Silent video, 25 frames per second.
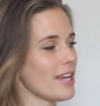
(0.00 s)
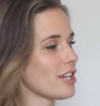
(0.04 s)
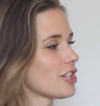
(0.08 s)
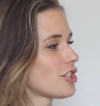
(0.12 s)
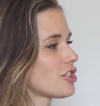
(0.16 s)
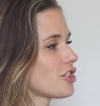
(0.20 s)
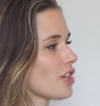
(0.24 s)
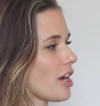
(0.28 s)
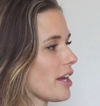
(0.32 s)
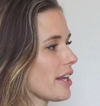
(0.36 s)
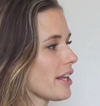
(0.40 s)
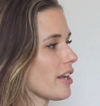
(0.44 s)

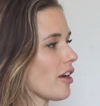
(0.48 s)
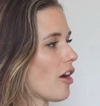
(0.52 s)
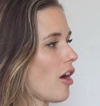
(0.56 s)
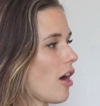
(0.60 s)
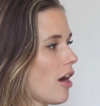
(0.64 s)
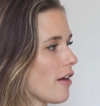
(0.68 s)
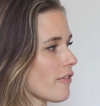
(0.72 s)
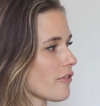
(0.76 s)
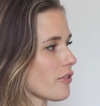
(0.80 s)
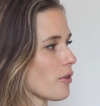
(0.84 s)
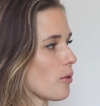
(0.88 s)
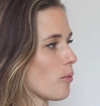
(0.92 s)
shutting
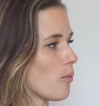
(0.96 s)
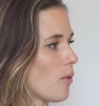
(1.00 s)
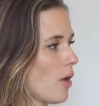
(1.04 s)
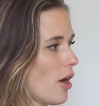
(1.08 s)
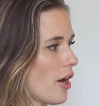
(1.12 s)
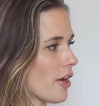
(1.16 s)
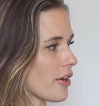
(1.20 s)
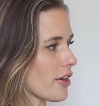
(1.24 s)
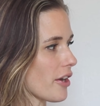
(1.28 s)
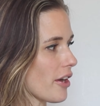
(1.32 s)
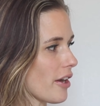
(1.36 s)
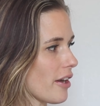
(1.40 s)
off the
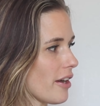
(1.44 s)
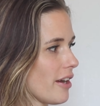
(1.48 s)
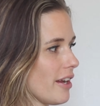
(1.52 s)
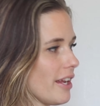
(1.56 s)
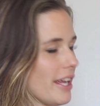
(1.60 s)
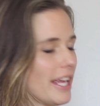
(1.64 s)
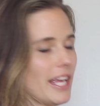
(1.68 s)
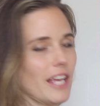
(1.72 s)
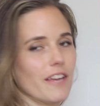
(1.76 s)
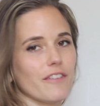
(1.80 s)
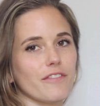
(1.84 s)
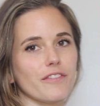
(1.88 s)
water
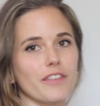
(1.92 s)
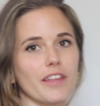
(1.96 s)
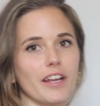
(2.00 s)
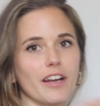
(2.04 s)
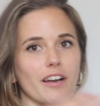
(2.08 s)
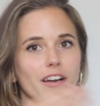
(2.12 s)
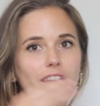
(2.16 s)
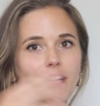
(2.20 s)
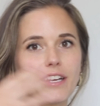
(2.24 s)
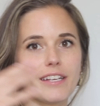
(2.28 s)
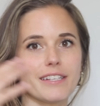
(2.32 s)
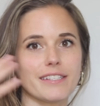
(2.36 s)
if
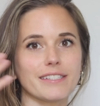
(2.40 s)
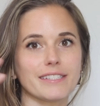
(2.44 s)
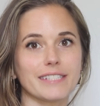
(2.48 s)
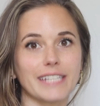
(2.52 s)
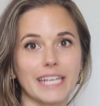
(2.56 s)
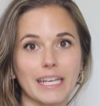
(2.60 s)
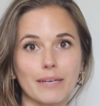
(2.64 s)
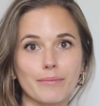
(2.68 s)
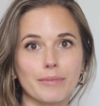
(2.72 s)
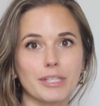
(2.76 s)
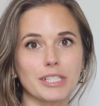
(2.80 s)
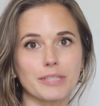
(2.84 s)
there is
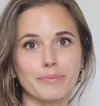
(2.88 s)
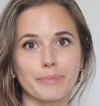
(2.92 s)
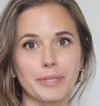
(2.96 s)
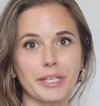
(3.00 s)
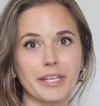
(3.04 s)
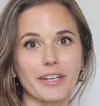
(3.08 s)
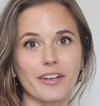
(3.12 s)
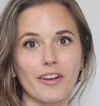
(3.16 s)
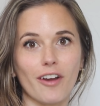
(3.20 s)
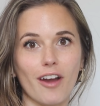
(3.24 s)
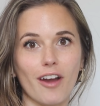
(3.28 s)
damage being